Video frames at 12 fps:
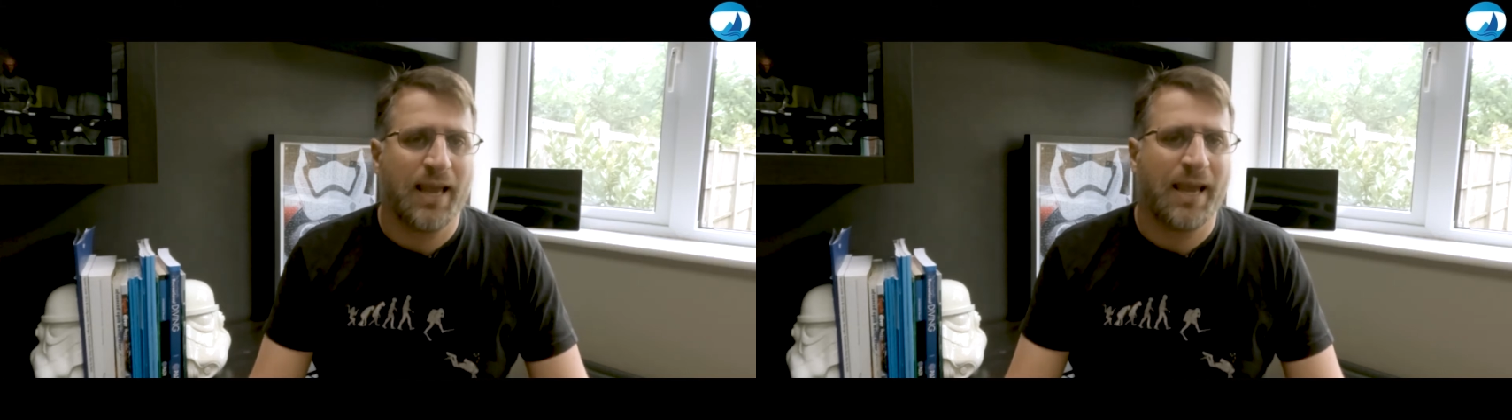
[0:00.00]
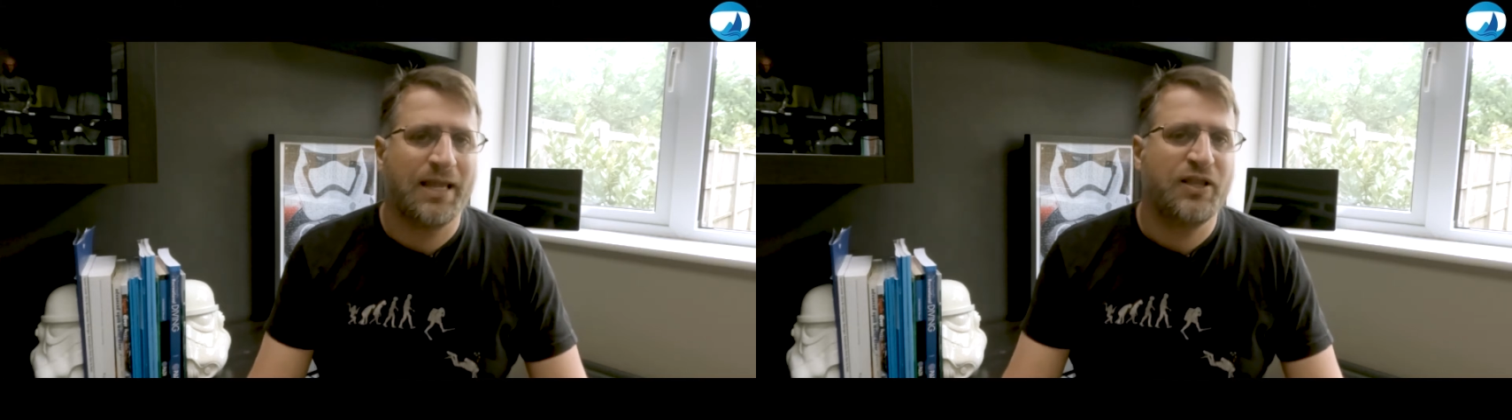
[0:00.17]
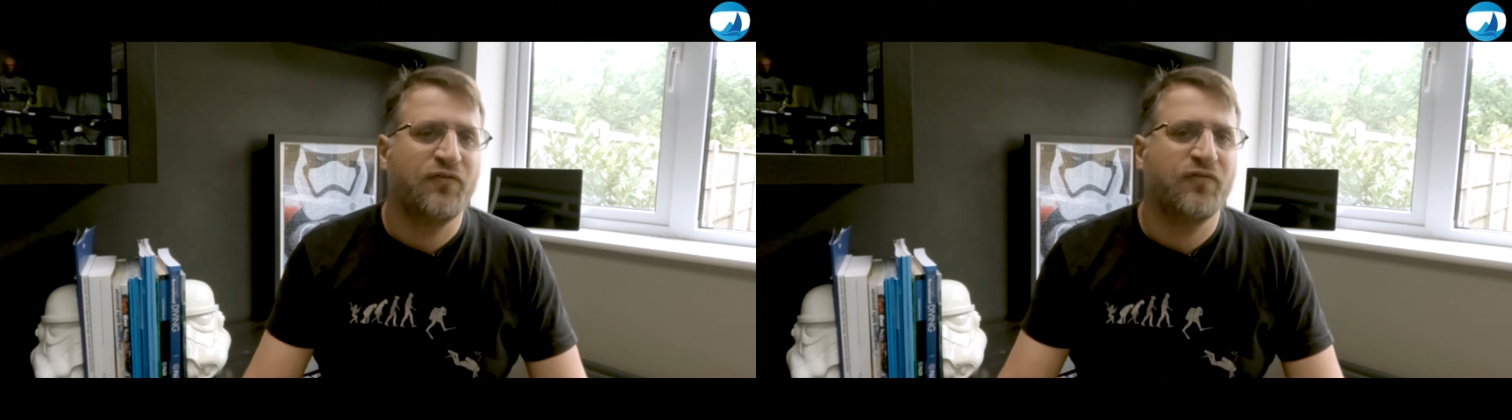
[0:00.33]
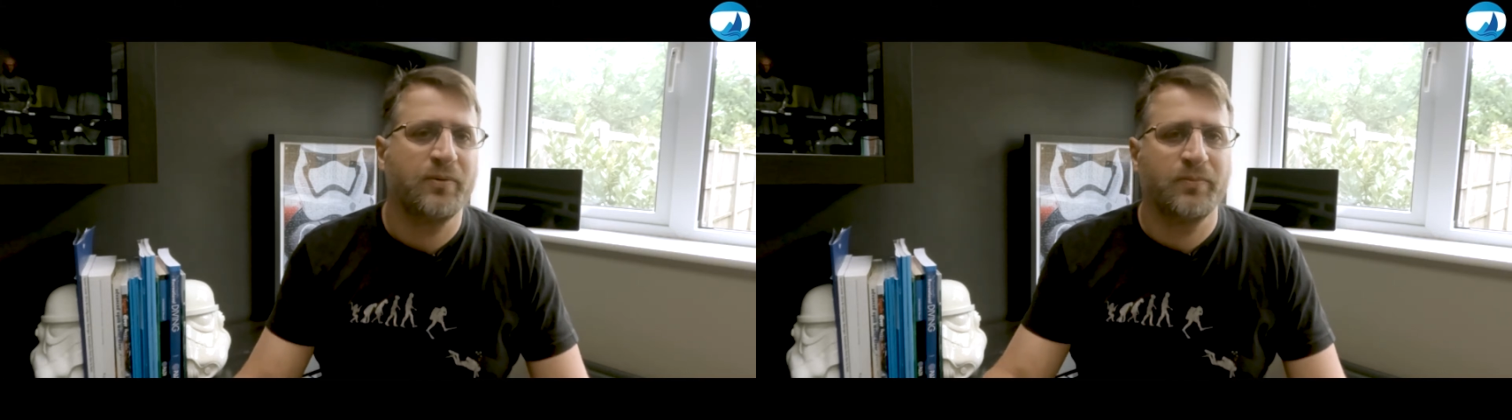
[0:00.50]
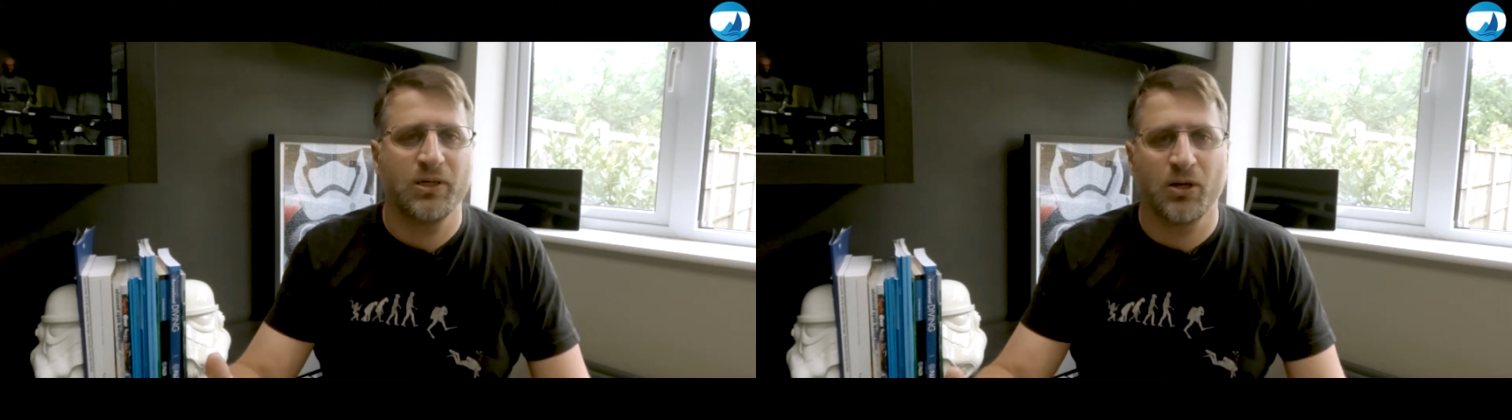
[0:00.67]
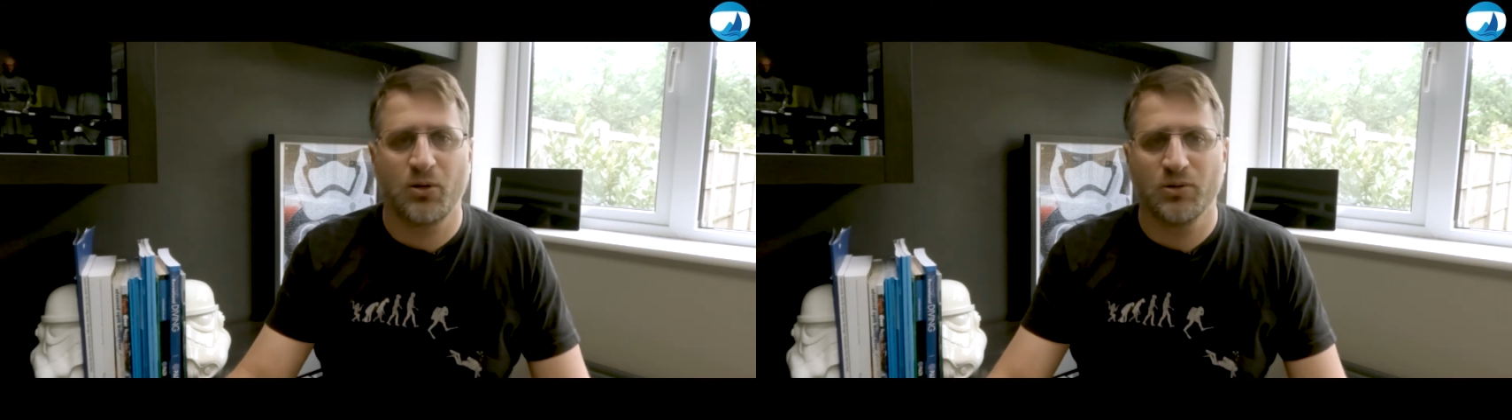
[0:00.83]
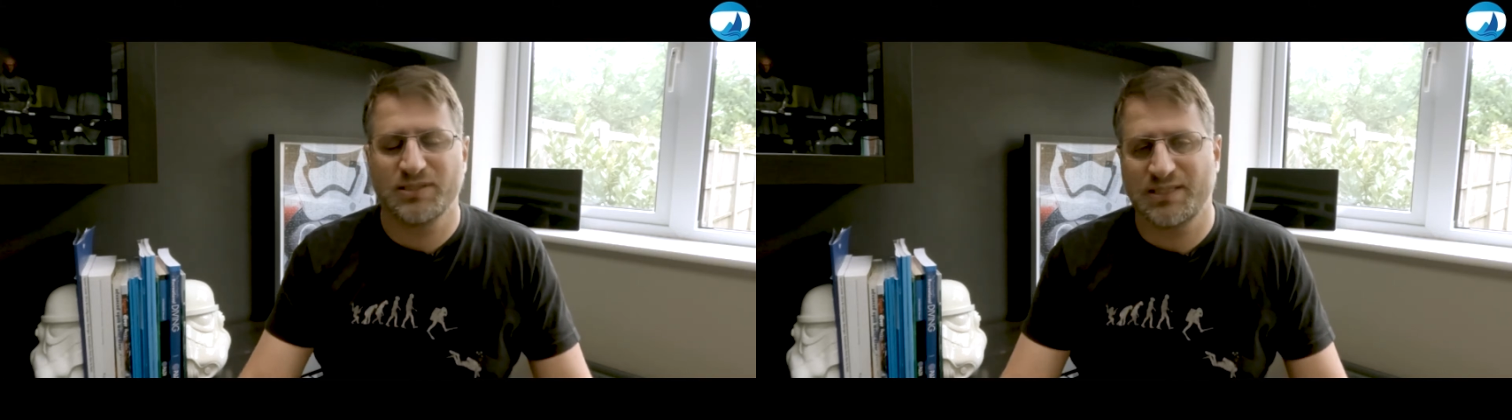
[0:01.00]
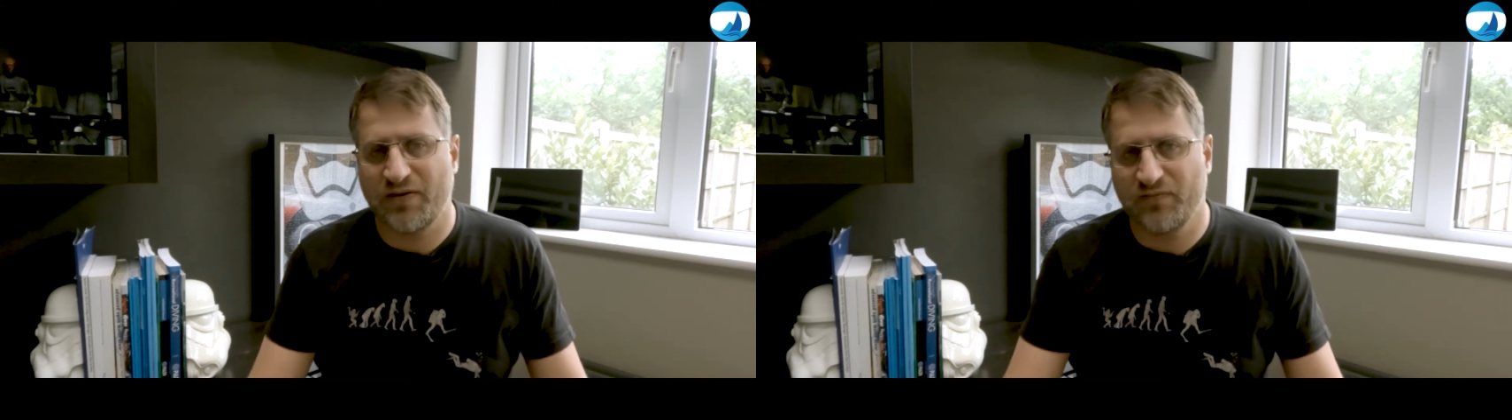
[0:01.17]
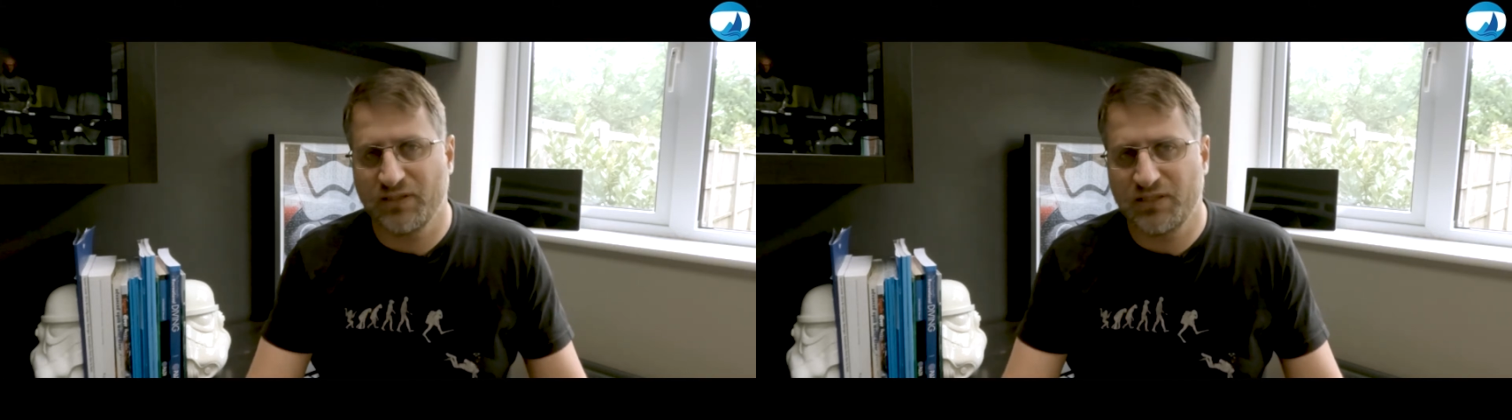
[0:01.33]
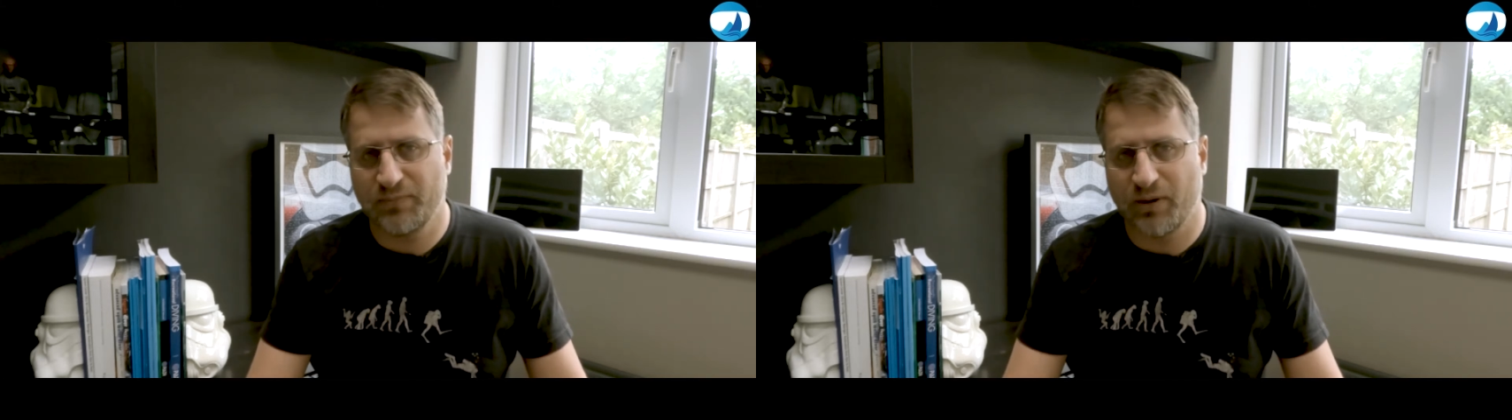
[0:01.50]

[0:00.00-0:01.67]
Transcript: anything below 70